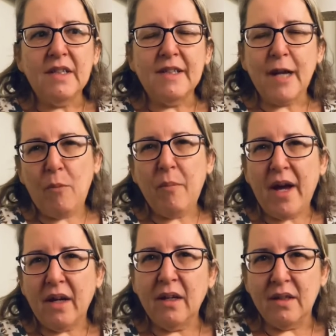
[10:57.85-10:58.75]
tap
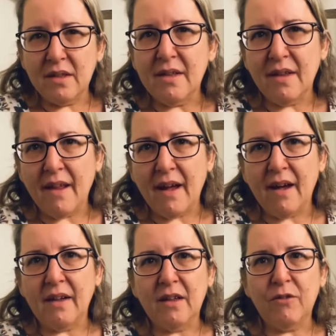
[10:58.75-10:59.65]
back into
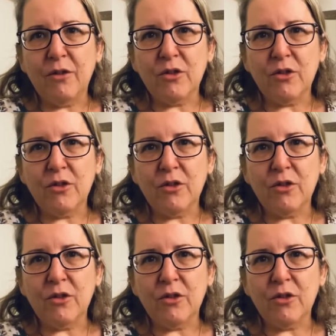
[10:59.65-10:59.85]
that if you're